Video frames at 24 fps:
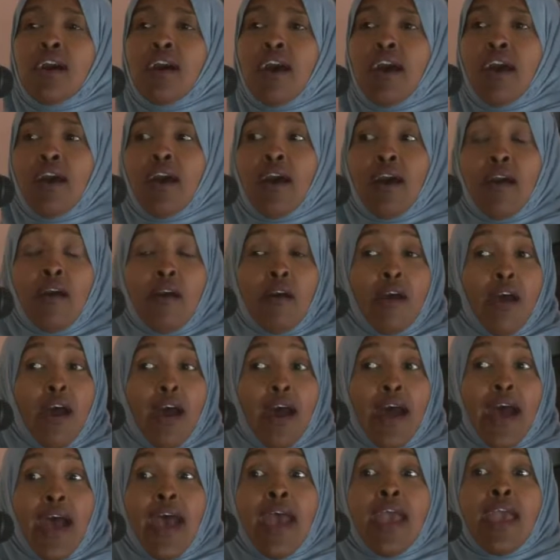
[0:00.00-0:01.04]

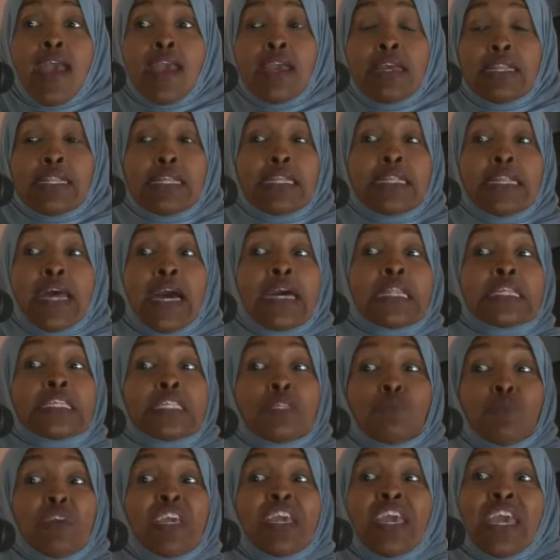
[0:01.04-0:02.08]
I did not
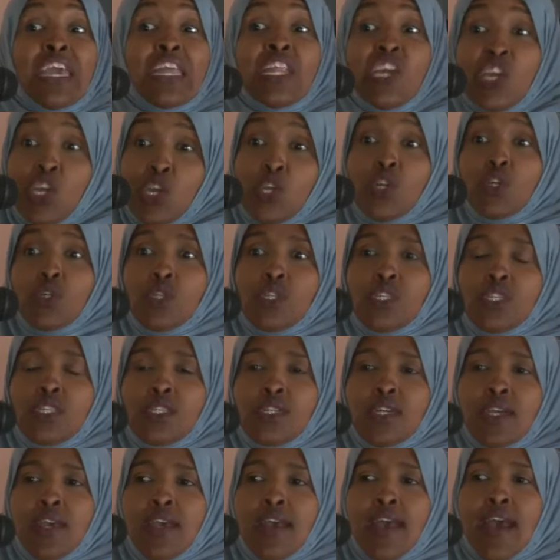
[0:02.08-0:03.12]
speak any English.
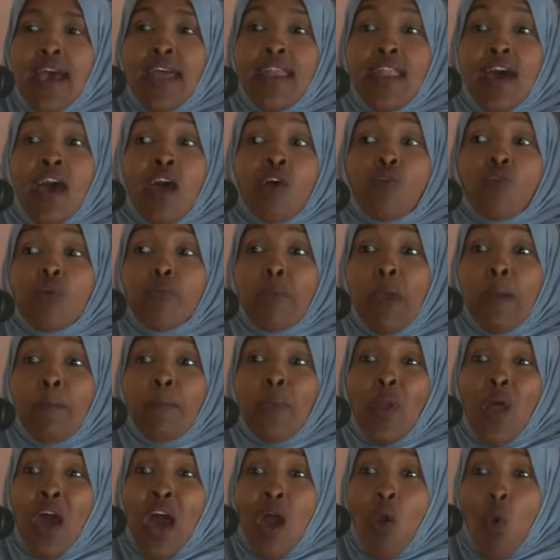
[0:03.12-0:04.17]
And I
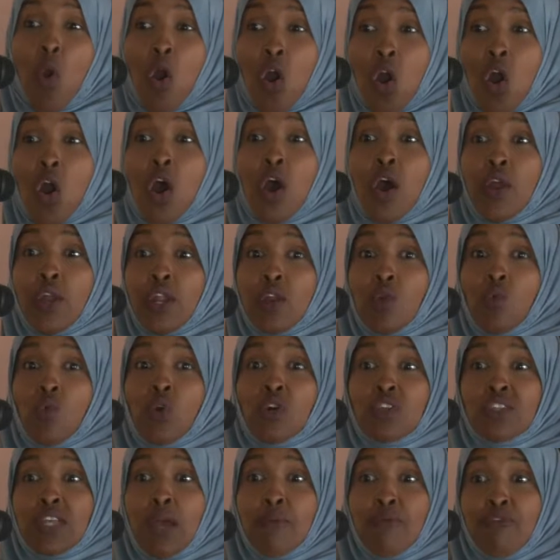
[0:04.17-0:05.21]
remember how hard it
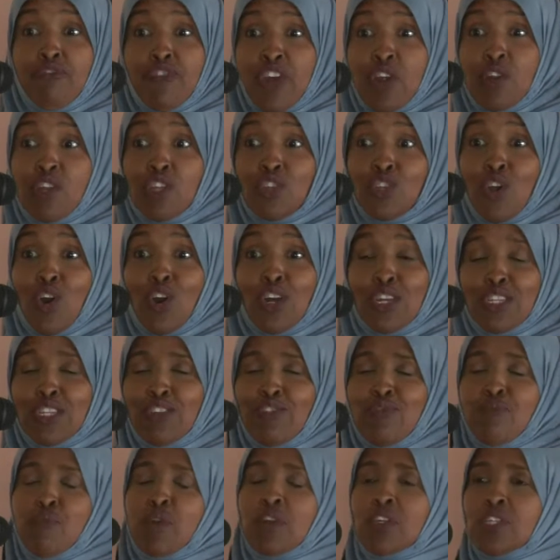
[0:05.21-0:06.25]
was. I'm a very
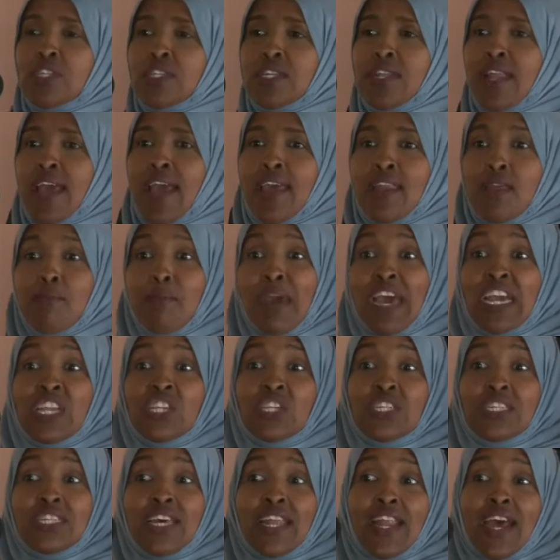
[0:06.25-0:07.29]
talkative person, and
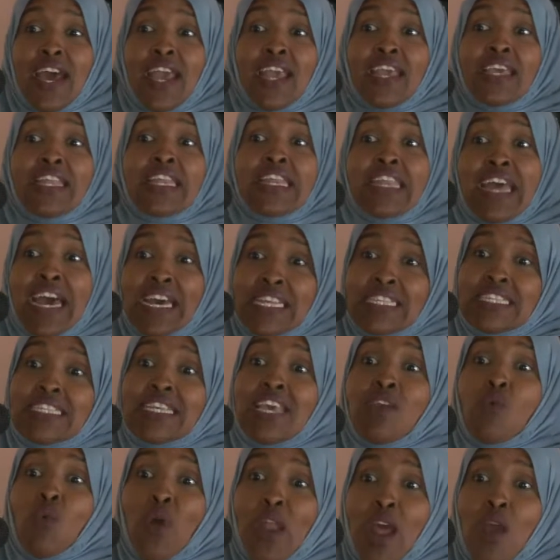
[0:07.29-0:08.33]
imagine that I cannot
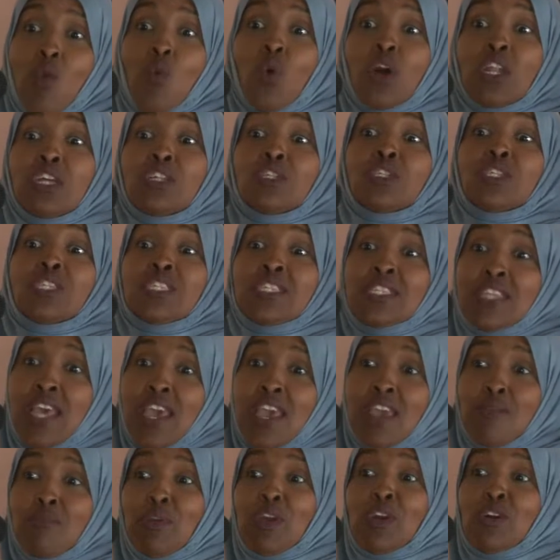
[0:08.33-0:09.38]
say what I wanted to
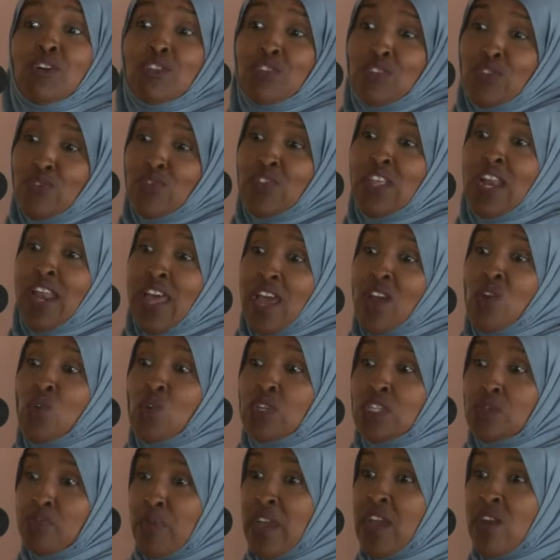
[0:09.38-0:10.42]
say because of the
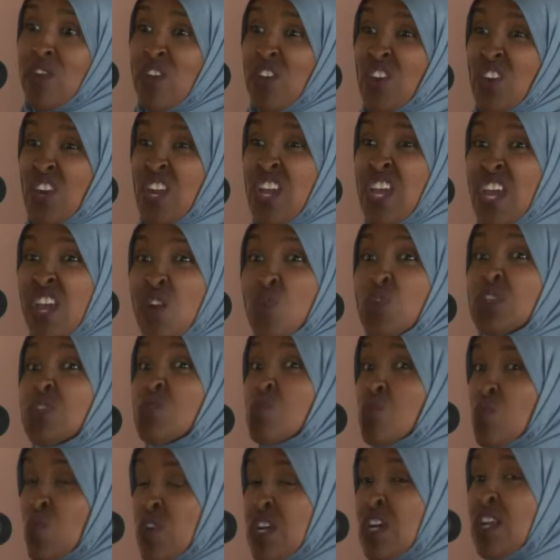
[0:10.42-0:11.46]
language barrier. It was
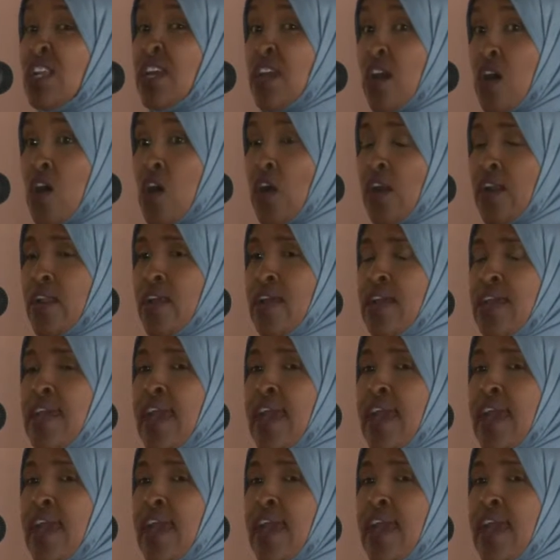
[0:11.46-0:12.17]
really hard.